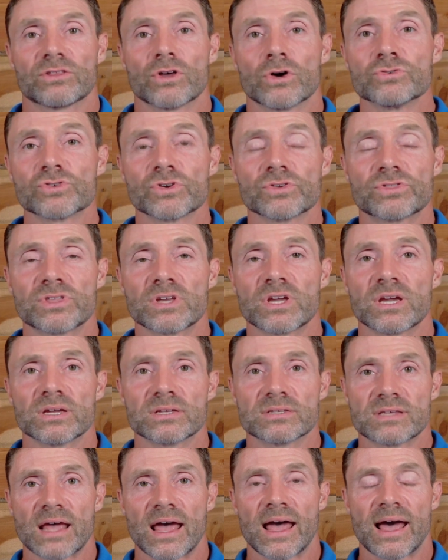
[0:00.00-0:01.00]
Those are
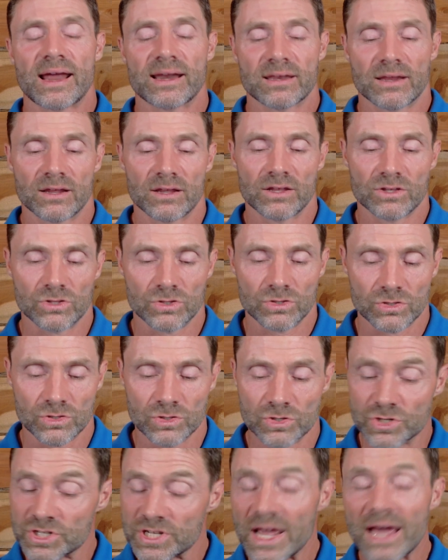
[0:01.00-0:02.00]
things that
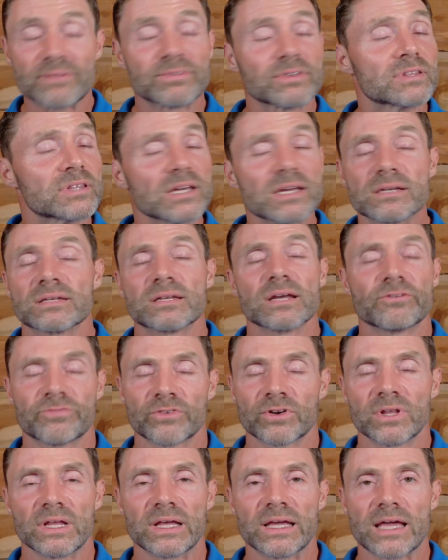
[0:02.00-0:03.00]
you just have to think
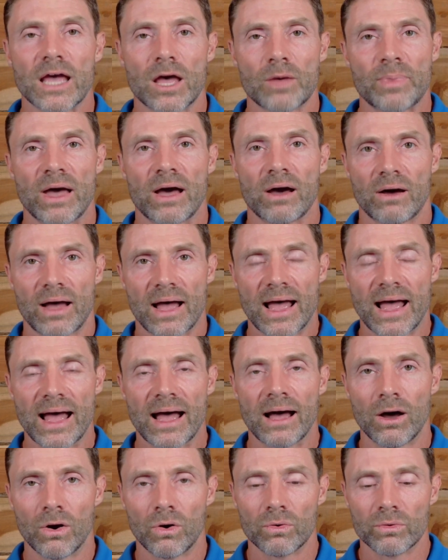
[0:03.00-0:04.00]
differently about
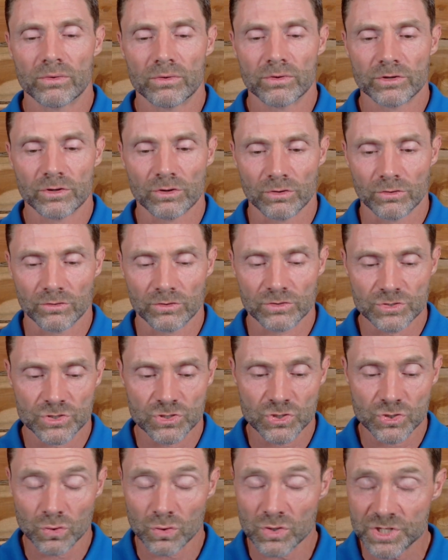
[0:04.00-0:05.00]
how you're
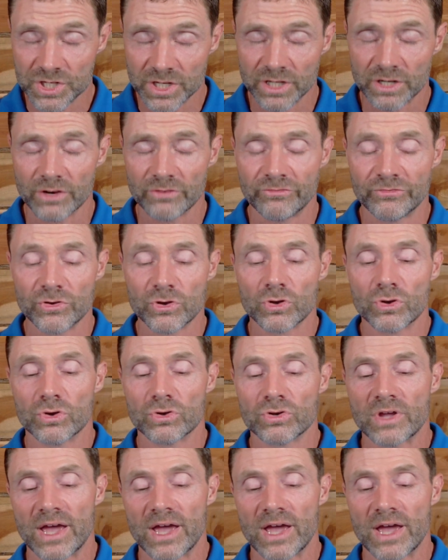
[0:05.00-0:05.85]
sourcing your food.